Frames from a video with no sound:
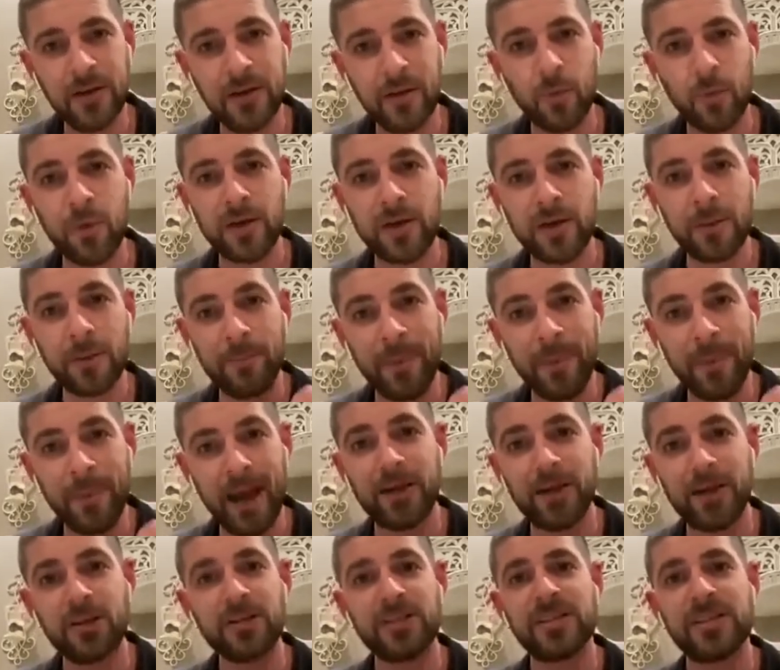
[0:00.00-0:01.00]
What it
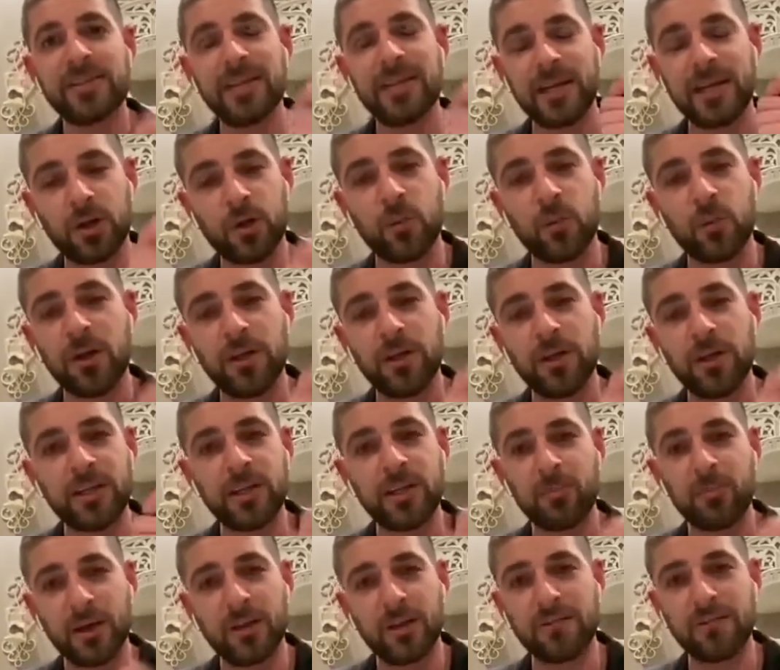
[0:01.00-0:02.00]
matters is that you're willing to
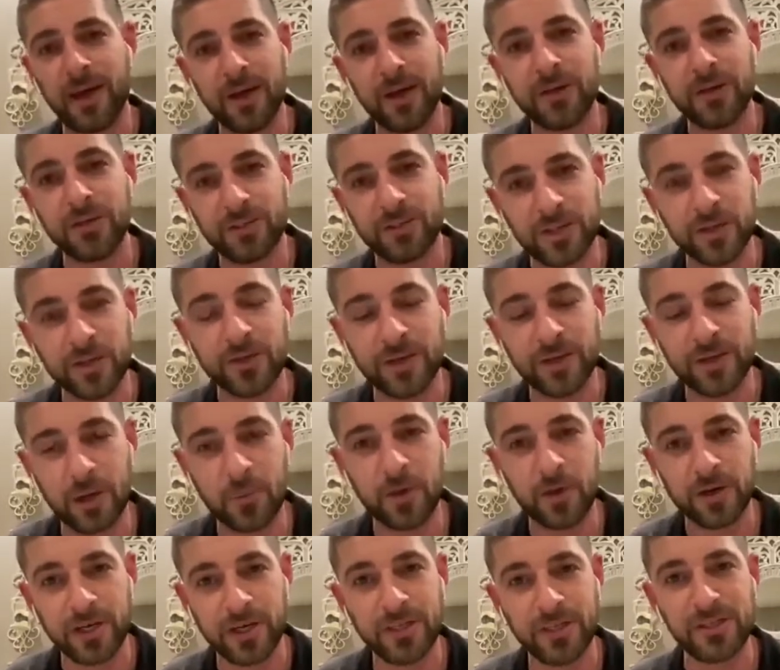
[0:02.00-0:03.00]
bring value to your
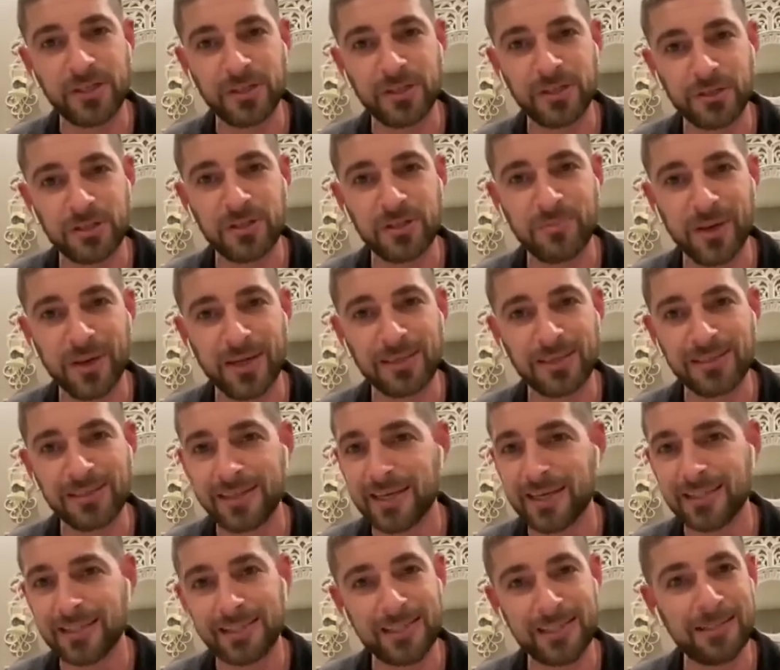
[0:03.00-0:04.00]
network and to your space.
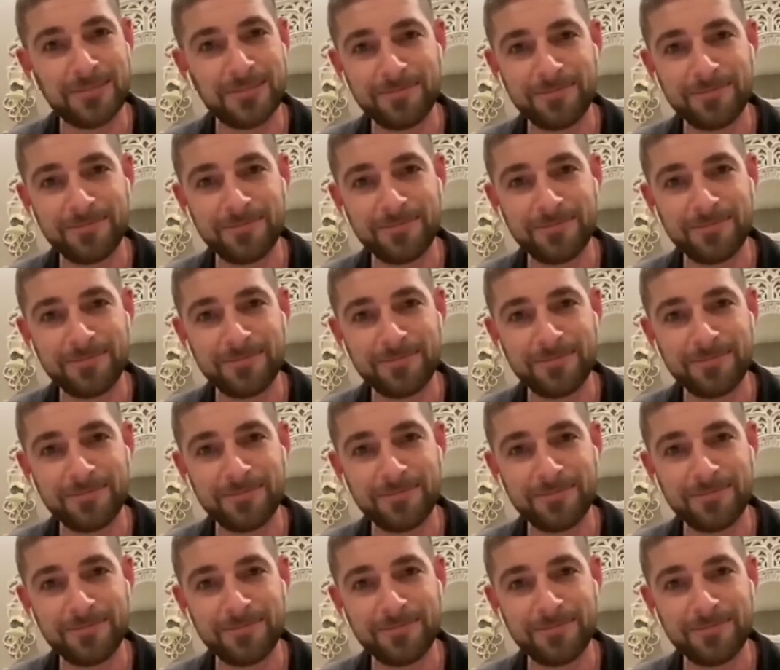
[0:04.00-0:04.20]
That's it.